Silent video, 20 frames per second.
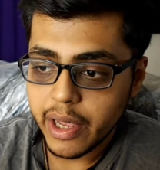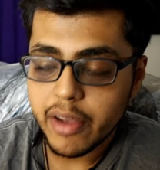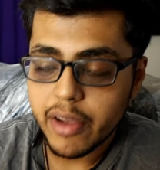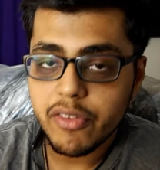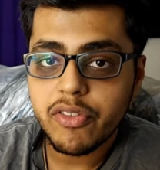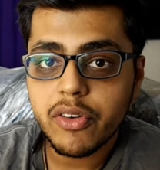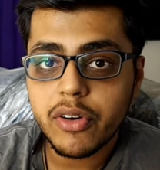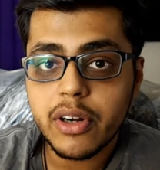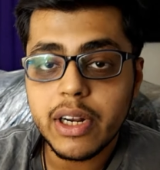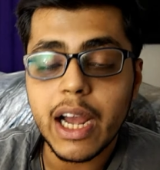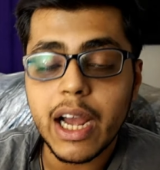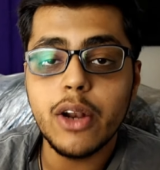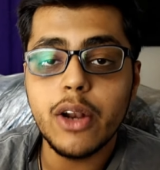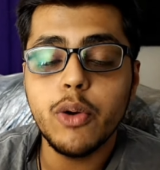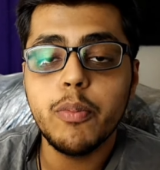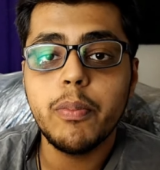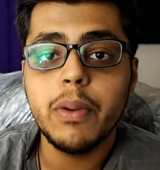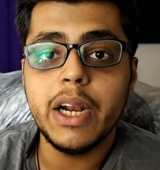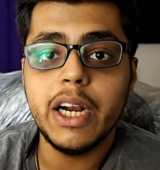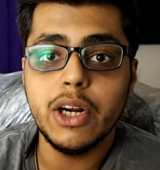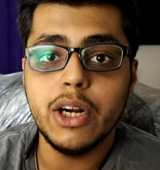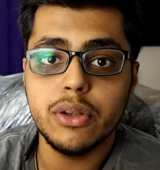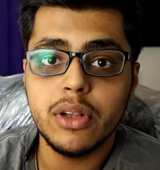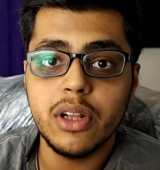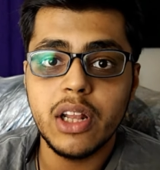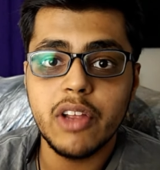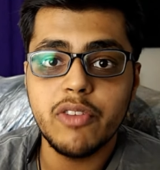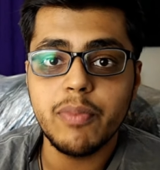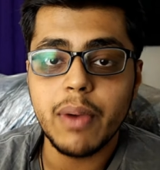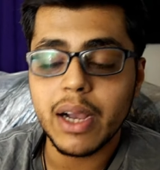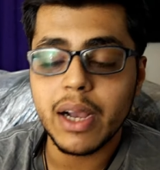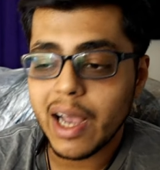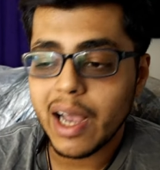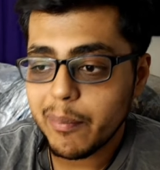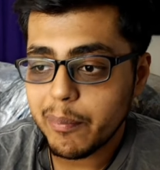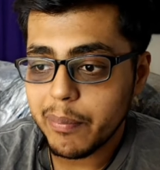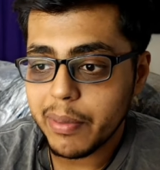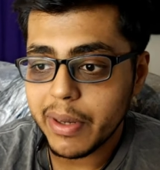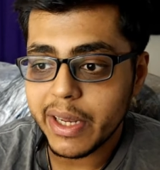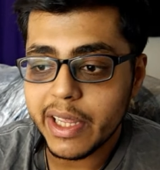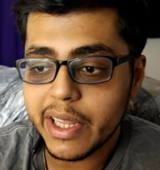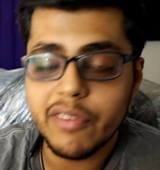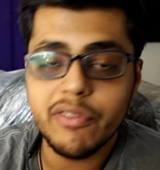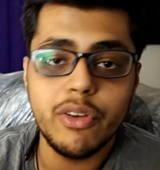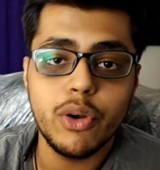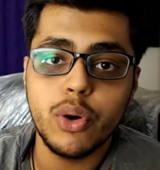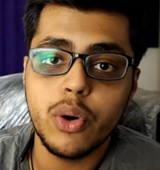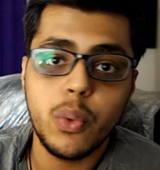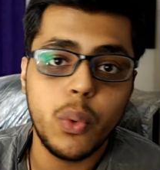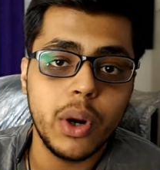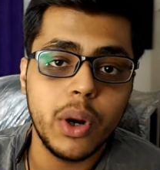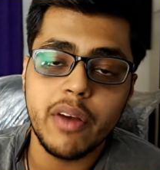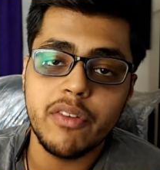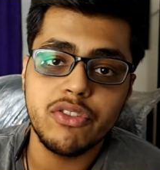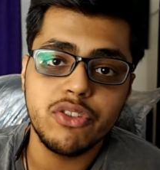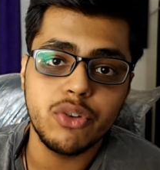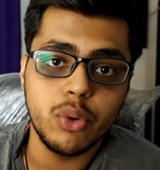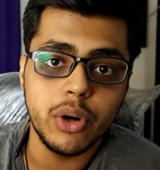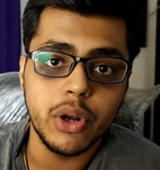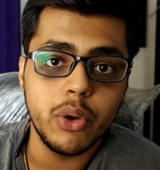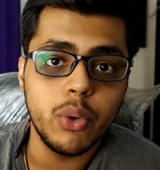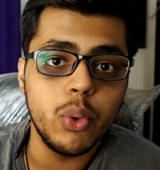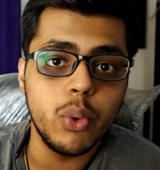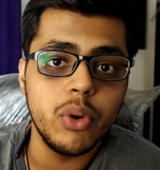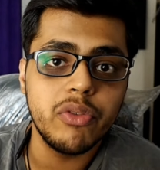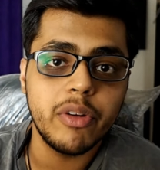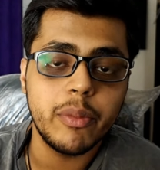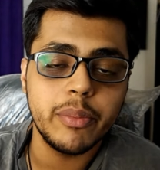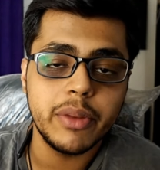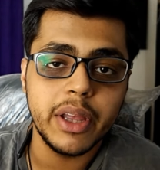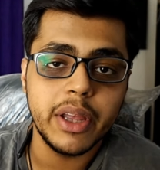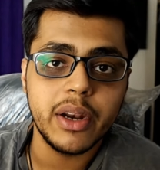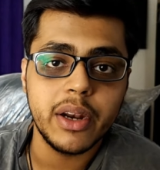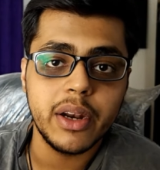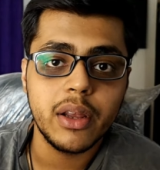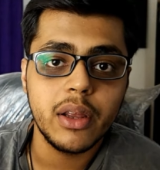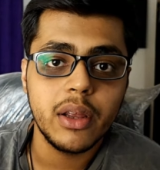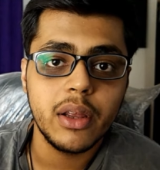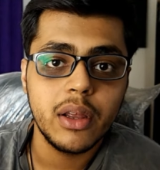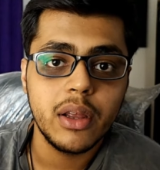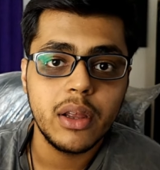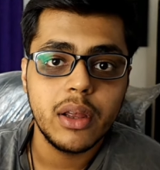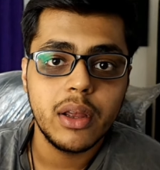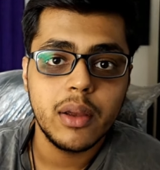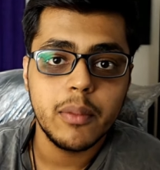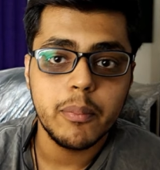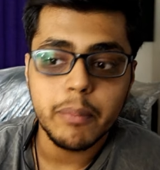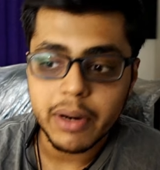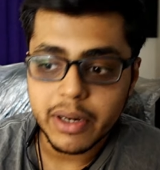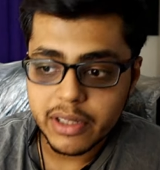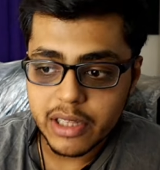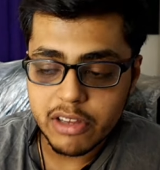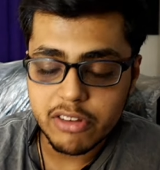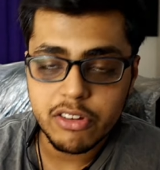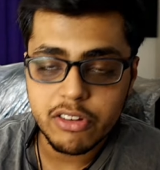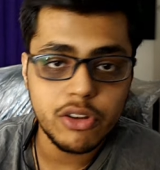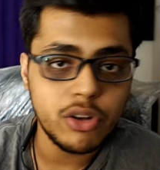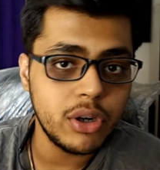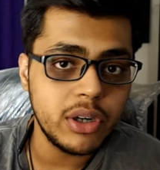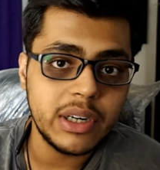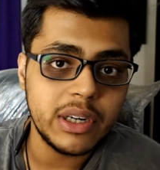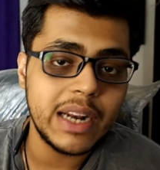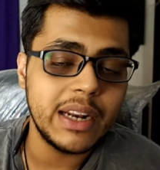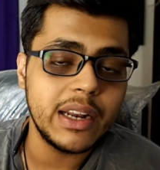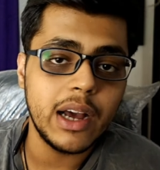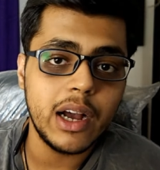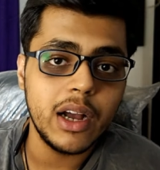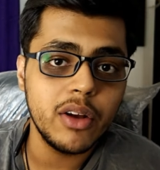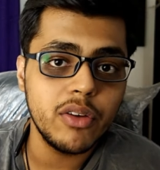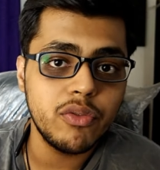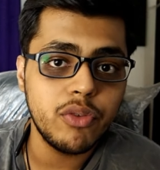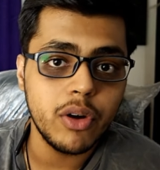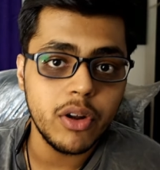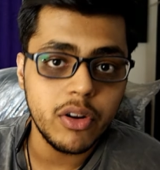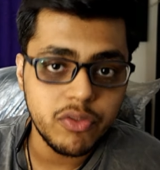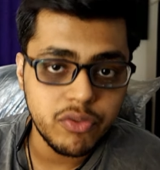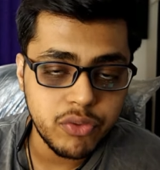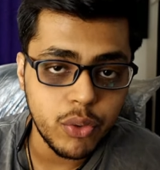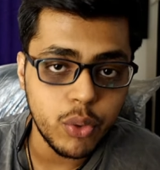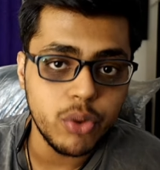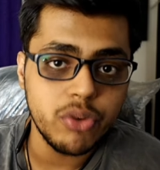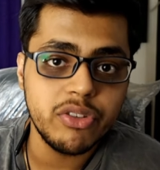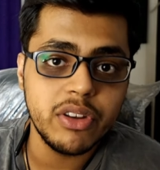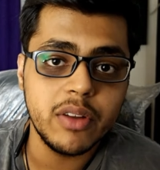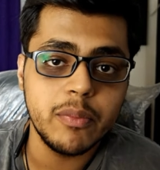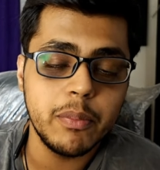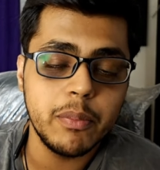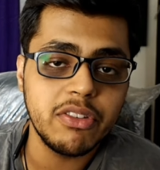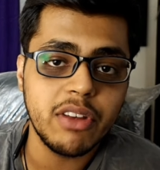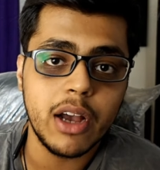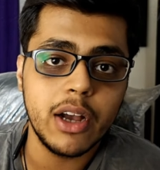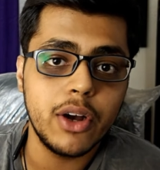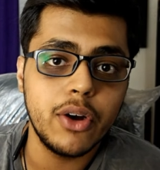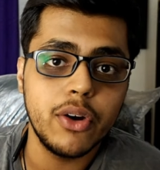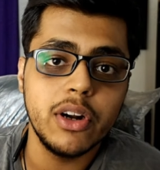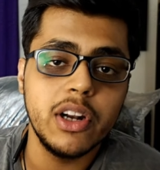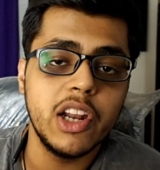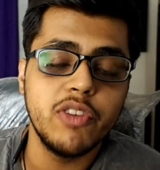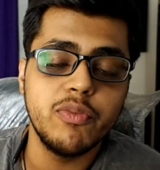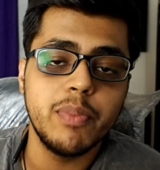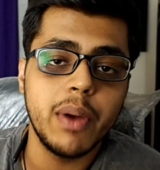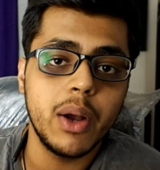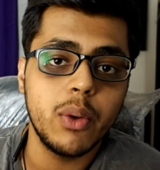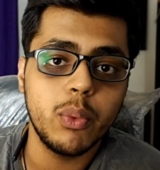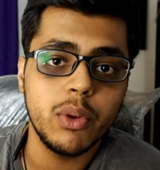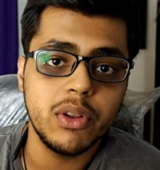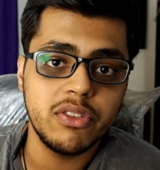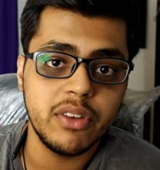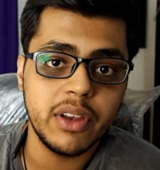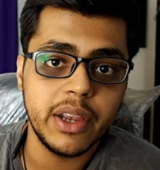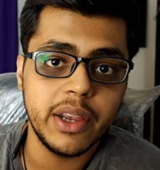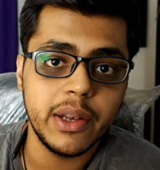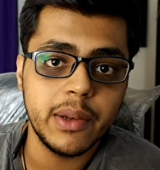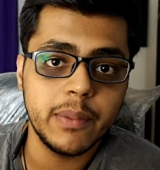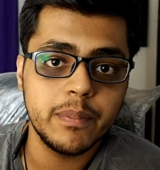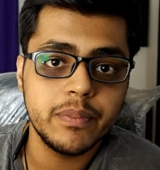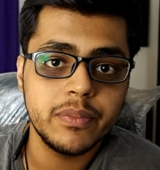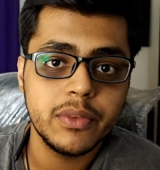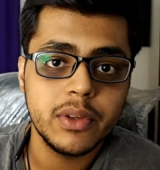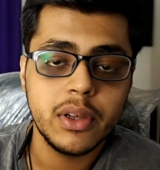If Dalot played on the left back, I believe we could have scored a goal from there. But this is on Ten Hag for forcing Bissaka on left back once again.